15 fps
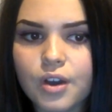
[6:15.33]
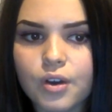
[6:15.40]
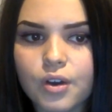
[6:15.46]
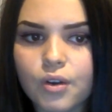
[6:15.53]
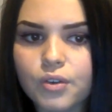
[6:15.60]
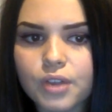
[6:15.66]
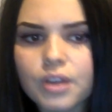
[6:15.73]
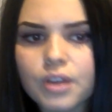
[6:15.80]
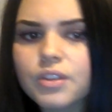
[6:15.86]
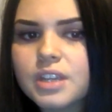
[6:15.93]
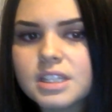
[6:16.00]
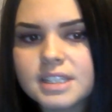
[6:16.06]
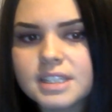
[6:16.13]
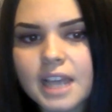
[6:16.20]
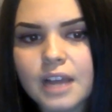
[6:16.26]
Although
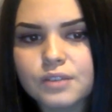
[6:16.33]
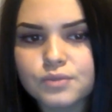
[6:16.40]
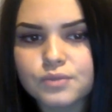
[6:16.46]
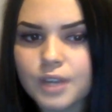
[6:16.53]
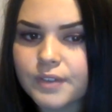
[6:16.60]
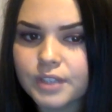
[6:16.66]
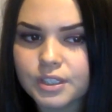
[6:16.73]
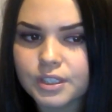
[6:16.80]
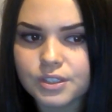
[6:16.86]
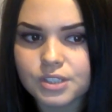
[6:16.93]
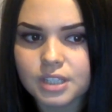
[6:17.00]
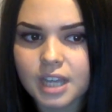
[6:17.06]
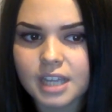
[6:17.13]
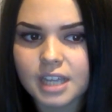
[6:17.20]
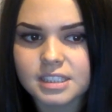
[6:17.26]
these sound
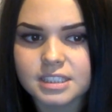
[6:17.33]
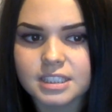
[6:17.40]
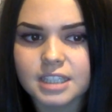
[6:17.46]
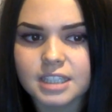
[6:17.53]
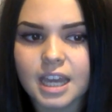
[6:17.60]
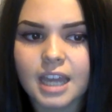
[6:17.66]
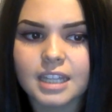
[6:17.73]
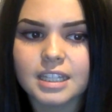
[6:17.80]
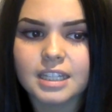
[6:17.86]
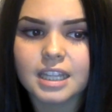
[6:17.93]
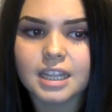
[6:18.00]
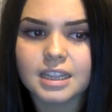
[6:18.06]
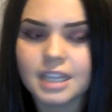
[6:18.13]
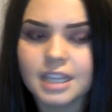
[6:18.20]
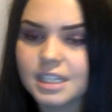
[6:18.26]
revolutionising and,
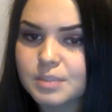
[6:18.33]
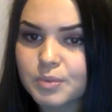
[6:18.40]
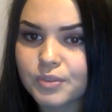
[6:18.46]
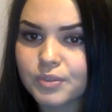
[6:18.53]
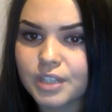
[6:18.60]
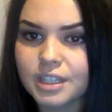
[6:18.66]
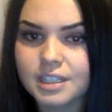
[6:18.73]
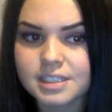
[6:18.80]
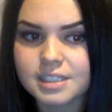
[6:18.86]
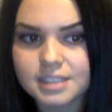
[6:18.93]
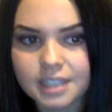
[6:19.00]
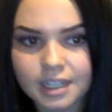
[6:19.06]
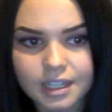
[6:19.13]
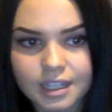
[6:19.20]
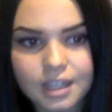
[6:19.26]
let's be
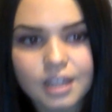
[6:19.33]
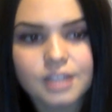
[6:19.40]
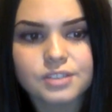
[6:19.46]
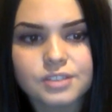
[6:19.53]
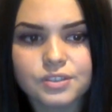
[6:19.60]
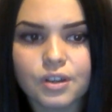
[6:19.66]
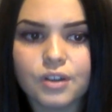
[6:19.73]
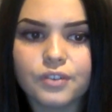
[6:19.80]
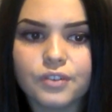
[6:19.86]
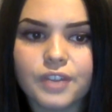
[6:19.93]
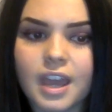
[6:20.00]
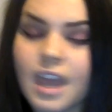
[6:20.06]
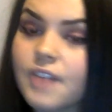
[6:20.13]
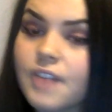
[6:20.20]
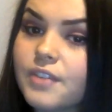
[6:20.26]
realistic, solve
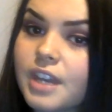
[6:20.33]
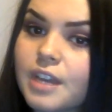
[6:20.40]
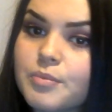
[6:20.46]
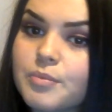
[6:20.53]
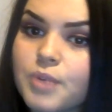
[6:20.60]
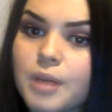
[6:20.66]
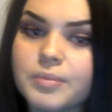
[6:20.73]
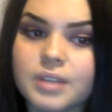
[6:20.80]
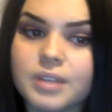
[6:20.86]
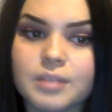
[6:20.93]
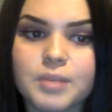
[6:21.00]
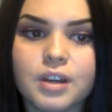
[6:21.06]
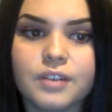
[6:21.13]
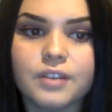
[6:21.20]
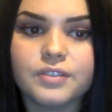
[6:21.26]
that everyday
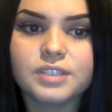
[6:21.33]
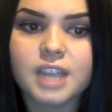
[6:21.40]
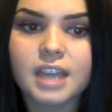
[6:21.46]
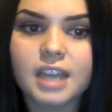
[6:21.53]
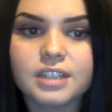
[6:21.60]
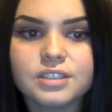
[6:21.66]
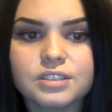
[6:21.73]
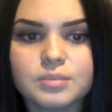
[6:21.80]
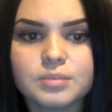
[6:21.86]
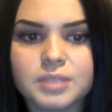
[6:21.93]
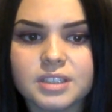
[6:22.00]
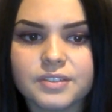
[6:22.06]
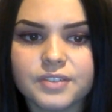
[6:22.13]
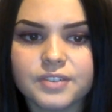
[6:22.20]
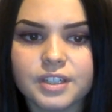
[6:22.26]
problem of tangled up
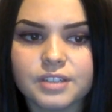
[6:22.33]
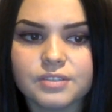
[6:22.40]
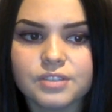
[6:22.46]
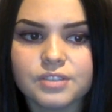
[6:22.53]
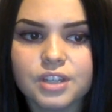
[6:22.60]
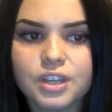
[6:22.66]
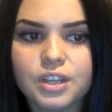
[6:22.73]
earphones,